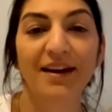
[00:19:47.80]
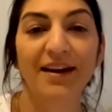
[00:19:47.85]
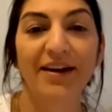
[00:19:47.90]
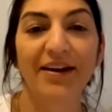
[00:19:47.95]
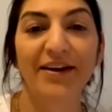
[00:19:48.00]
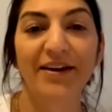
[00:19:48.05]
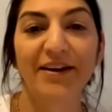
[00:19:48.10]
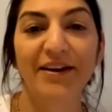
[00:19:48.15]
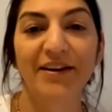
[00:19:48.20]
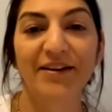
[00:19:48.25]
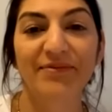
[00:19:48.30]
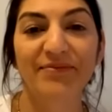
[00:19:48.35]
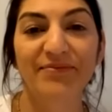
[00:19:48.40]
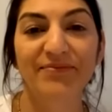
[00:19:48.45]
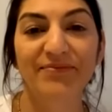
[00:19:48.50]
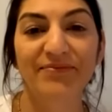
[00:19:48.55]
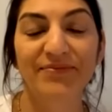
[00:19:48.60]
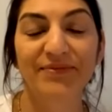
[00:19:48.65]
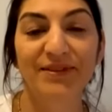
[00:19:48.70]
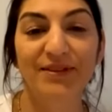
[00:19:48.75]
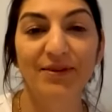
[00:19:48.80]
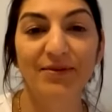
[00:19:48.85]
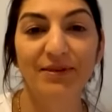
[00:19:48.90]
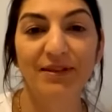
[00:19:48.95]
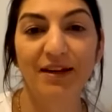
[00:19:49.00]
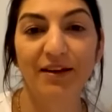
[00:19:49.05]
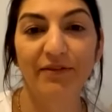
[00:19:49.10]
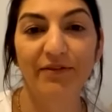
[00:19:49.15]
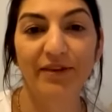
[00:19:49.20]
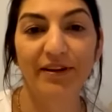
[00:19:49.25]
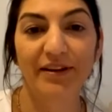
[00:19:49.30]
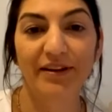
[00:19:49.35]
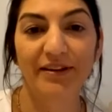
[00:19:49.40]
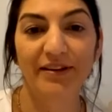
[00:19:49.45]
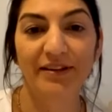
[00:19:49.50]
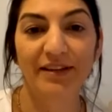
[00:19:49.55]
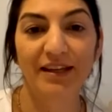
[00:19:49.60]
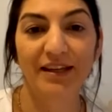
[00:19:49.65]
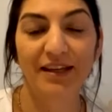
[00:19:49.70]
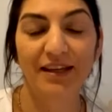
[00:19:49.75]
Um, so
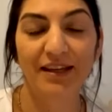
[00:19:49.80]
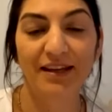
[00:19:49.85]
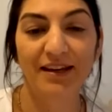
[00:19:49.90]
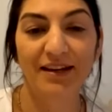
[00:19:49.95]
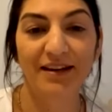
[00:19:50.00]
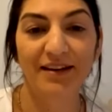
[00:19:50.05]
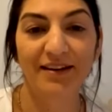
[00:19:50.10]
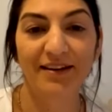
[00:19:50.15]
definitely,